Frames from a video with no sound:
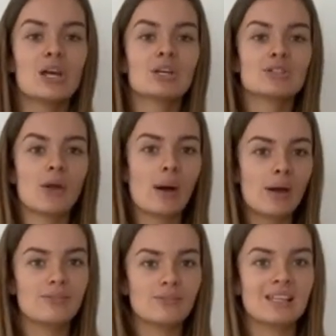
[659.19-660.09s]
So
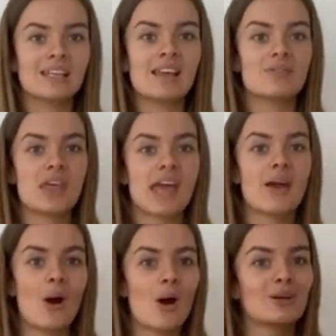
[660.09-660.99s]
hopefully they
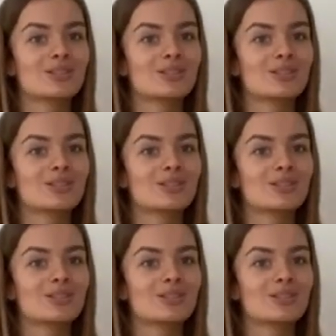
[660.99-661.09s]
are